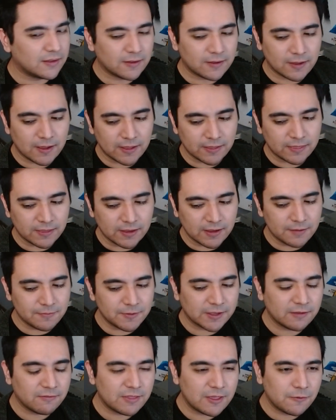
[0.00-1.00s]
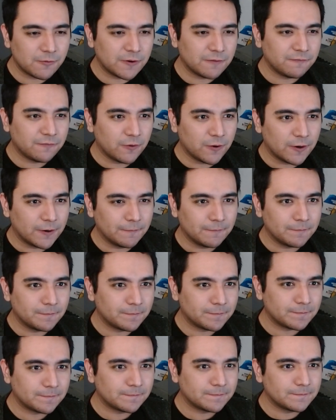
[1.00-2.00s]
I'm gonna give that one a 4.
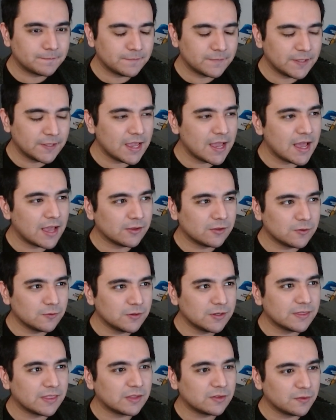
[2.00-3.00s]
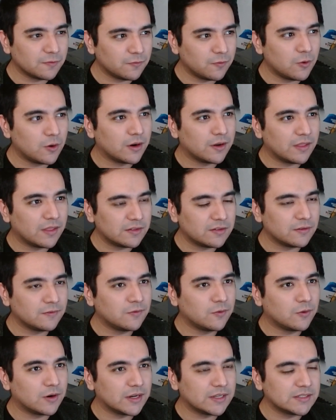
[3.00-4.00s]
Yeah, you know what? That's a 4. That's a
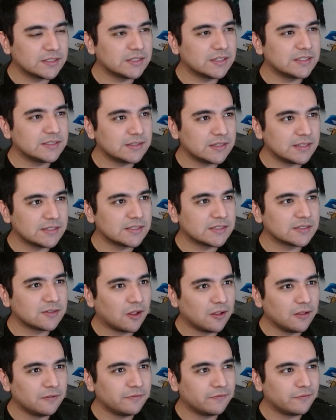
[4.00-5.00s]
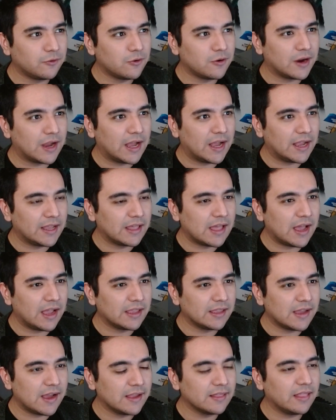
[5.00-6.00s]
4. It's a solid 4.
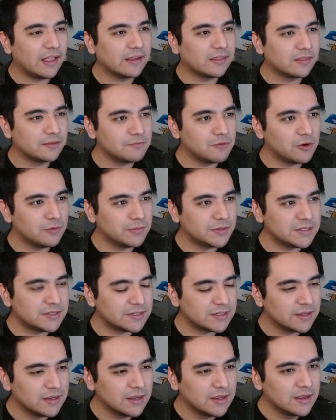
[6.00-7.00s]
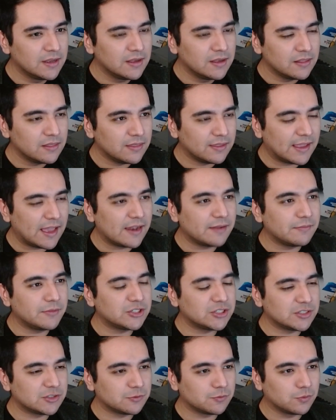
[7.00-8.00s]
I like the moment. The
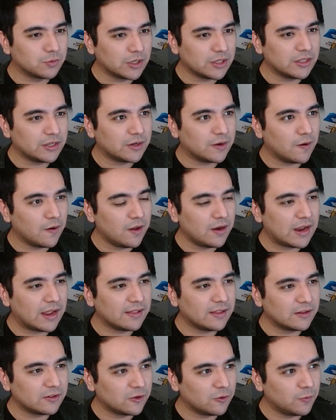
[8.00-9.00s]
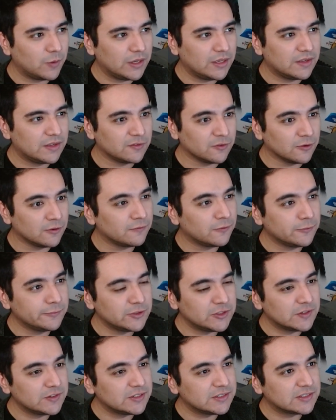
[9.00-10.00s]
animation's really good. I like the way his uniform
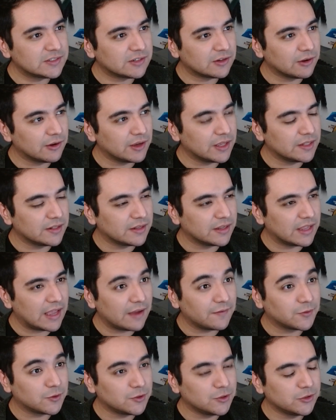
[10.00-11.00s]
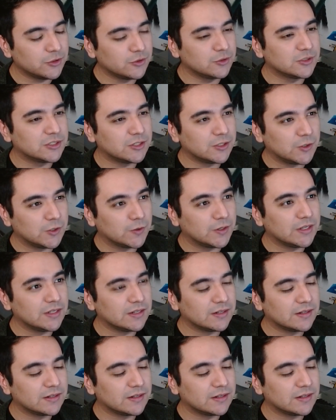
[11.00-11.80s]
changes after you use the unit,